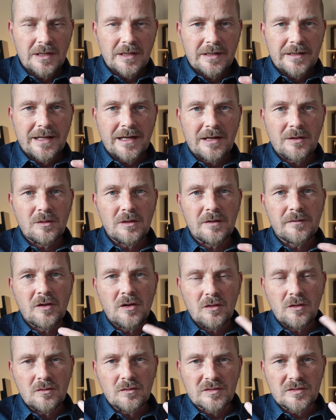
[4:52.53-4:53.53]
Now, of
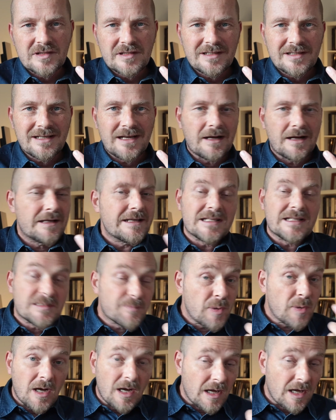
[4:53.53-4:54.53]
course, it's
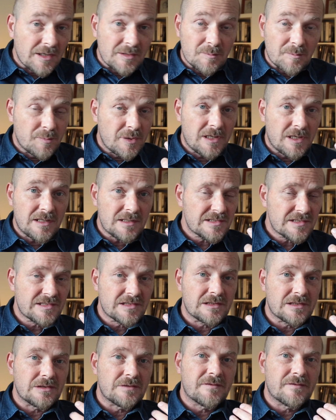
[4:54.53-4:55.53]
part and
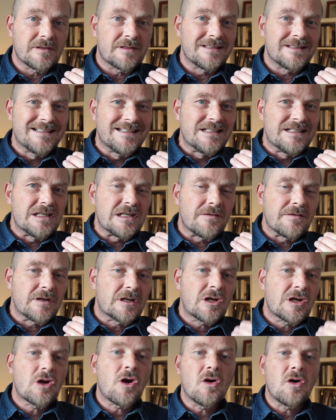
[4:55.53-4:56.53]
parcel of
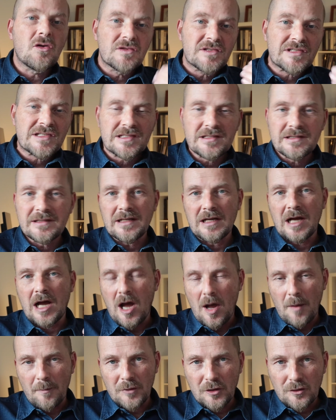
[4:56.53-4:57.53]
a constant
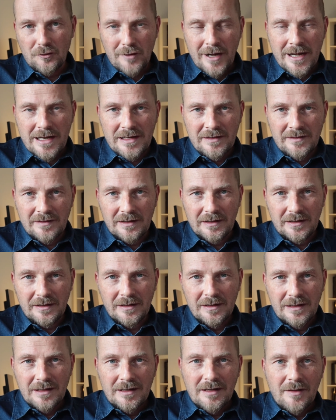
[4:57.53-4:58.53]
upgrading.
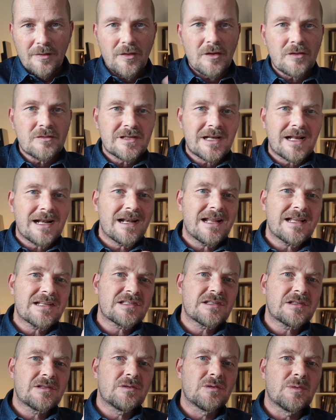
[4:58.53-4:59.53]
Those
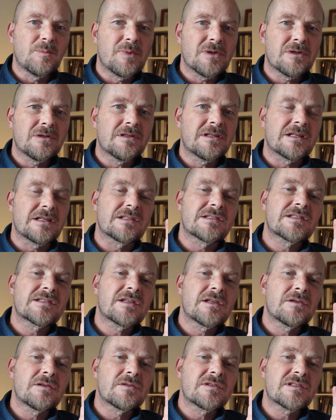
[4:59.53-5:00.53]
classical buildings,
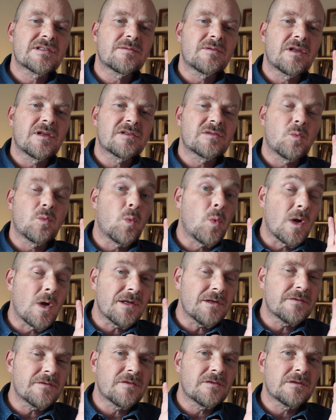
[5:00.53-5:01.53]
those
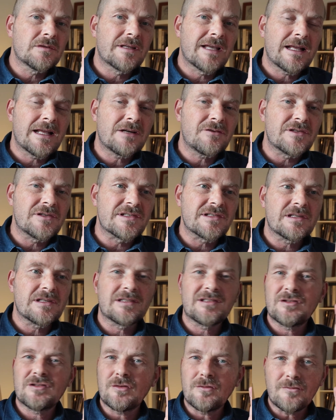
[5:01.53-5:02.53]
wonderful galleries
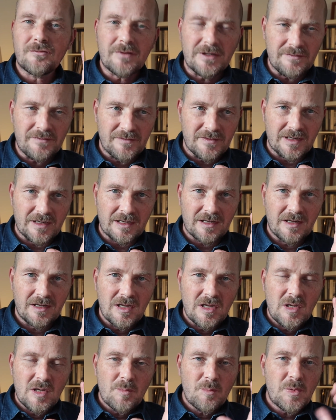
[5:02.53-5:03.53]
are terrific,
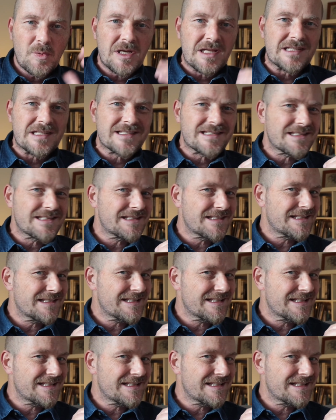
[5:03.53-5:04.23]
but it's